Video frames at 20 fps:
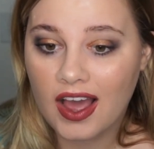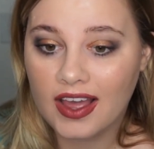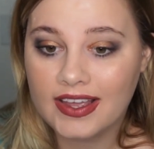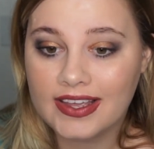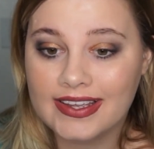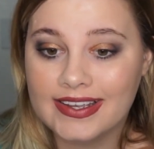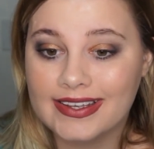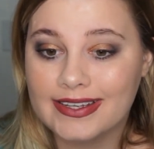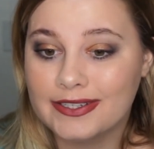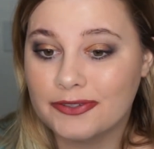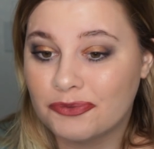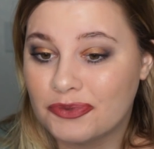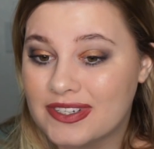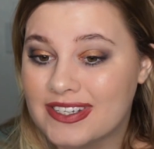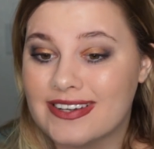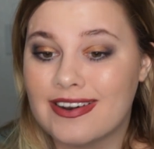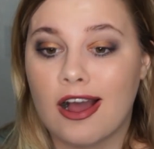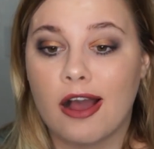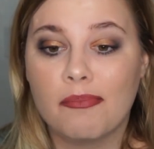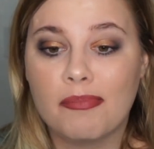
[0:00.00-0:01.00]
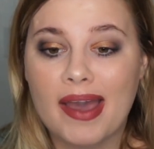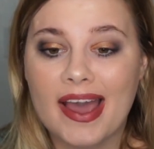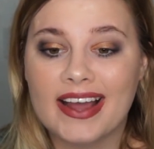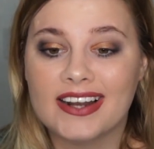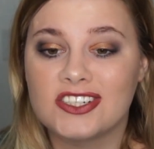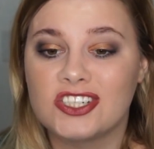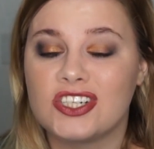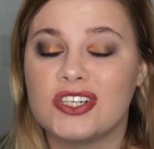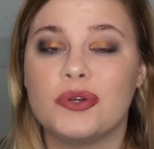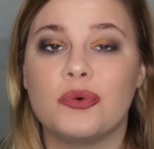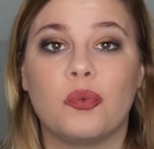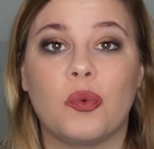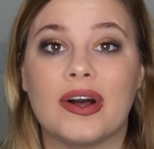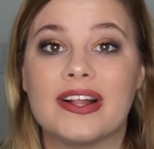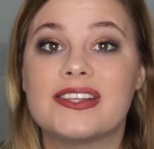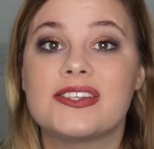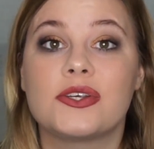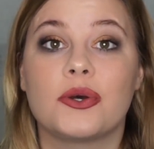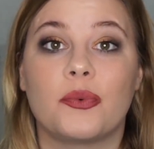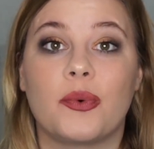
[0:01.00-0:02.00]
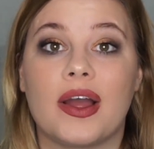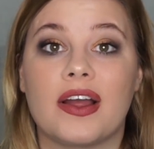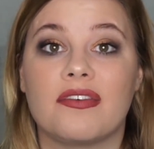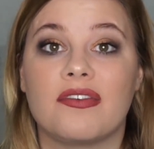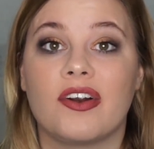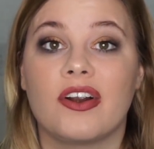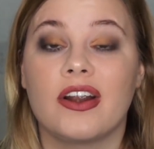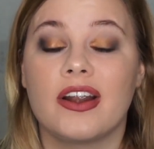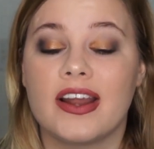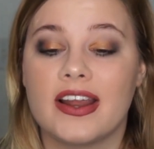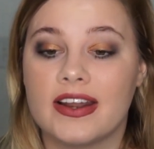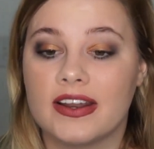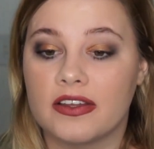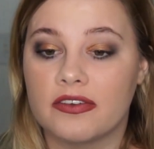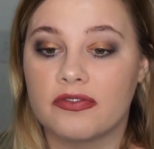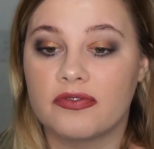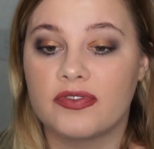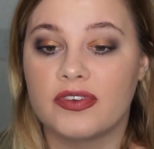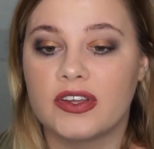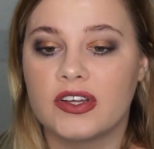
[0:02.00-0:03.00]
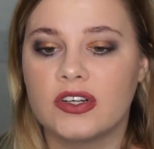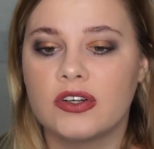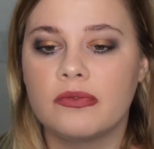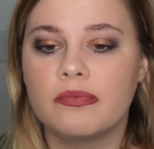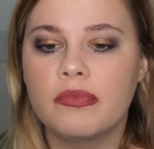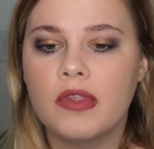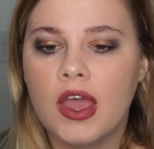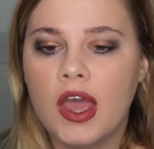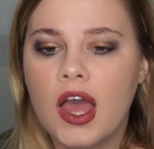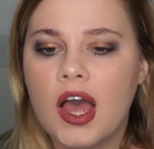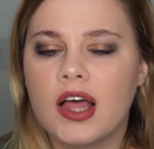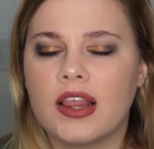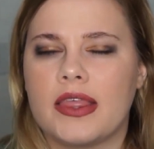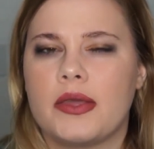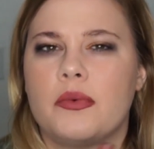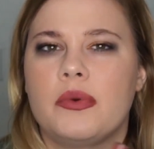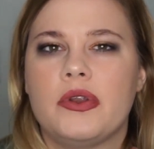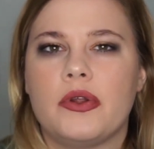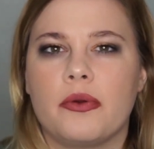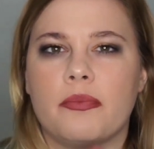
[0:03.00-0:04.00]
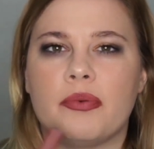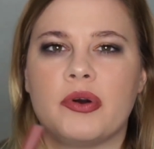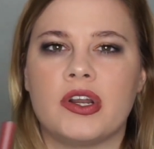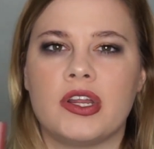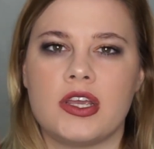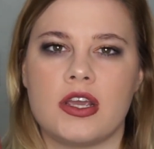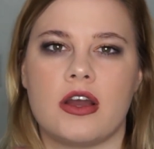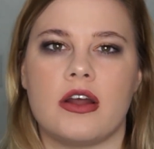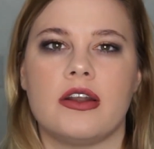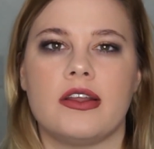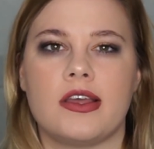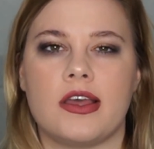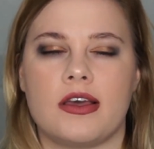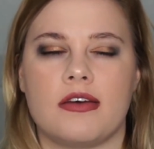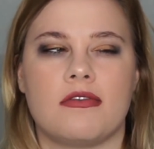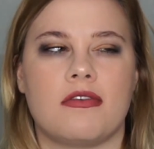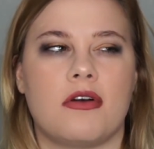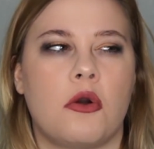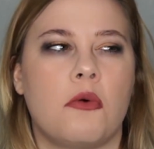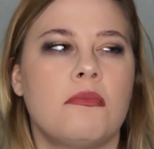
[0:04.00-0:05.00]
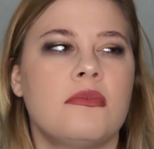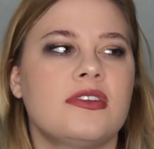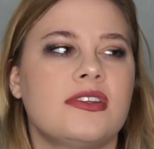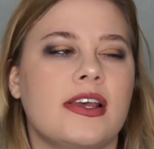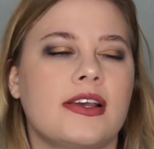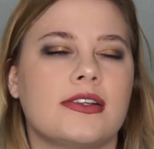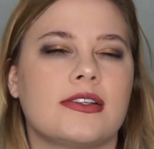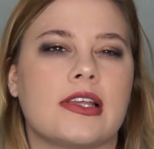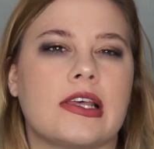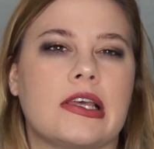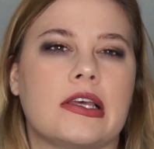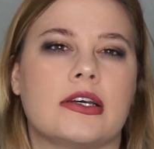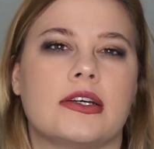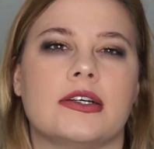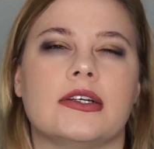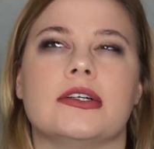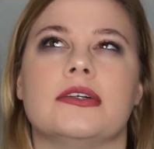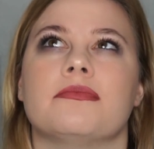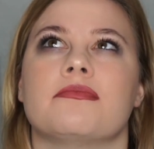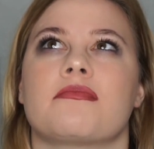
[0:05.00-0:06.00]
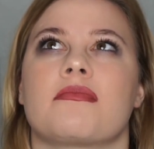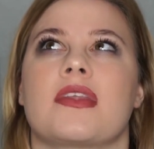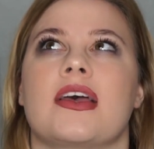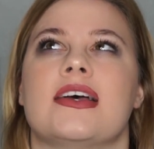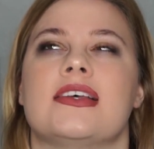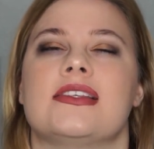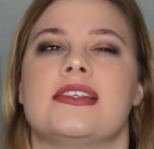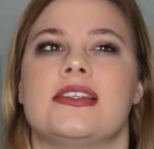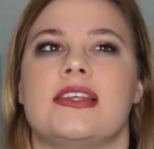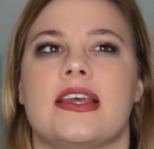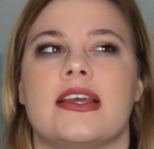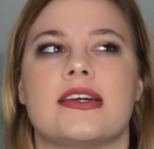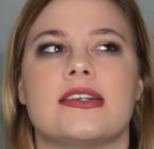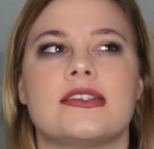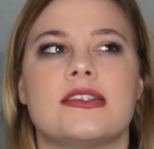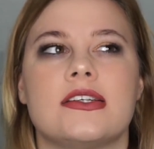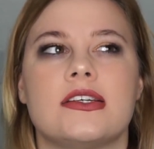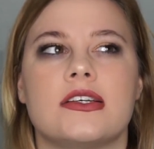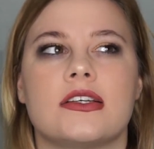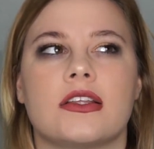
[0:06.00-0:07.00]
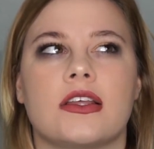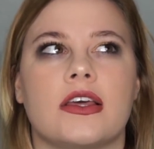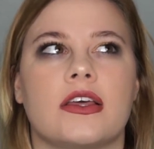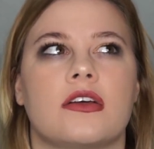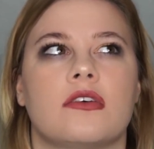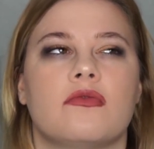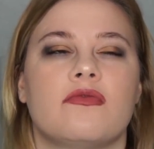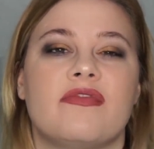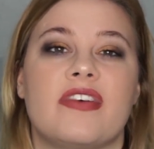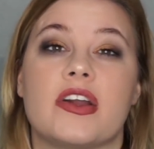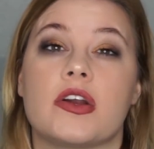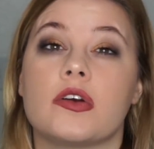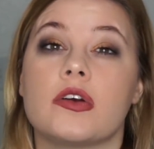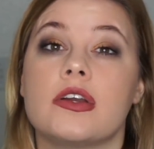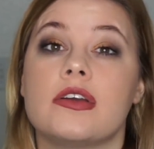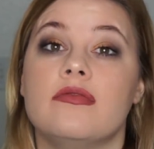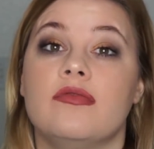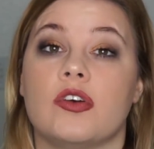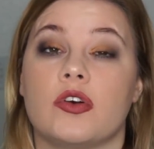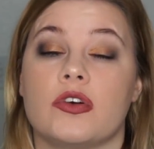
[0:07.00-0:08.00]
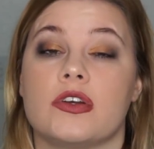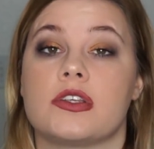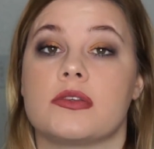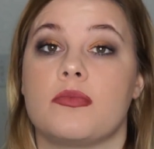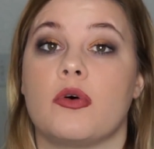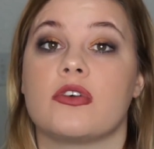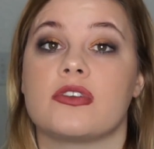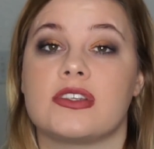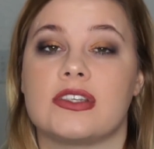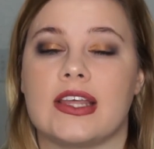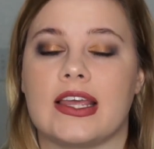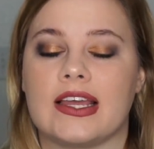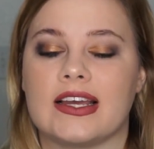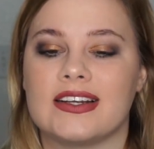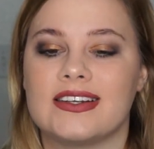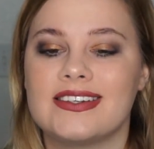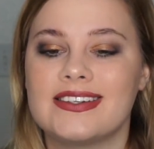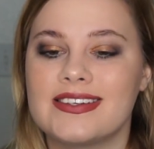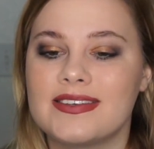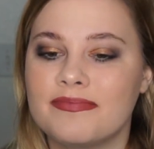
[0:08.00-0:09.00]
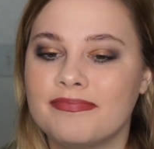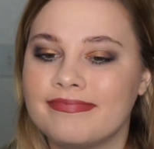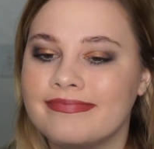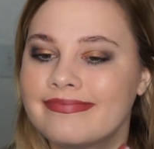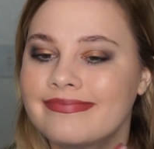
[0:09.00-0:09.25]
It was not patchy whatsoever, and it felt like when you're putting on it almost has like a sandy, like very small sand